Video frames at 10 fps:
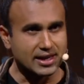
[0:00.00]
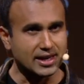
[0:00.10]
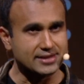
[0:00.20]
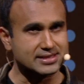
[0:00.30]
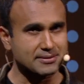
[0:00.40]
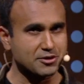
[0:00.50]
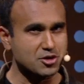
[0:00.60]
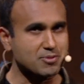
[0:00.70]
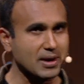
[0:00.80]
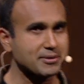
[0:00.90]
And some of you
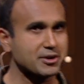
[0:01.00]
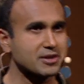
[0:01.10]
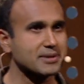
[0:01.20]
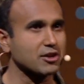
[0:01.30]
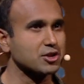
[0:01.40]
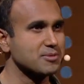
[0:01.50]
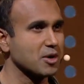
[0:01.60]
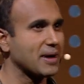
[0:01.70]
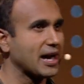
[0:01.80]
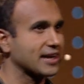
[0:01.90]
have probably heard about
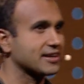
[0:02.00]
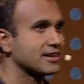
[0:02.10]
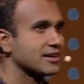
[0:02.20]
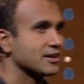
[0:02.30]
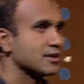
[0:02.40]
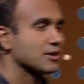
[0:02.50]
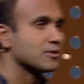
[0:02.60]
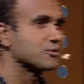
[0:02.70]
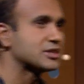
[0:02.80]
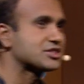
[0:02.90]
Lumobac,
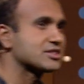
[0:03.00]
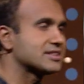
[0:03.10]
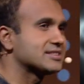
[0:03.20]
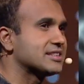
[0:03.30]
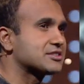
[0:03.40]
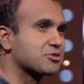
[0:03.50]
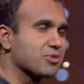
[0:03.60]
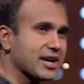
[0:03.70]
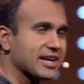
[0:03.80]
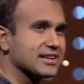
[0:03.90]
which is
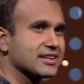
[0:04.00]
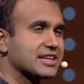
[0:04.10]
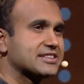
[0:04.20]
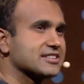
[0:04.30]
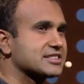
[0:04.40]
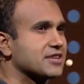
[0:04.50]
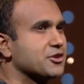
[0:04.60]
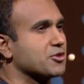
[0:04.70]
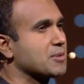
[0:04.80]
great in that it doesn't give you a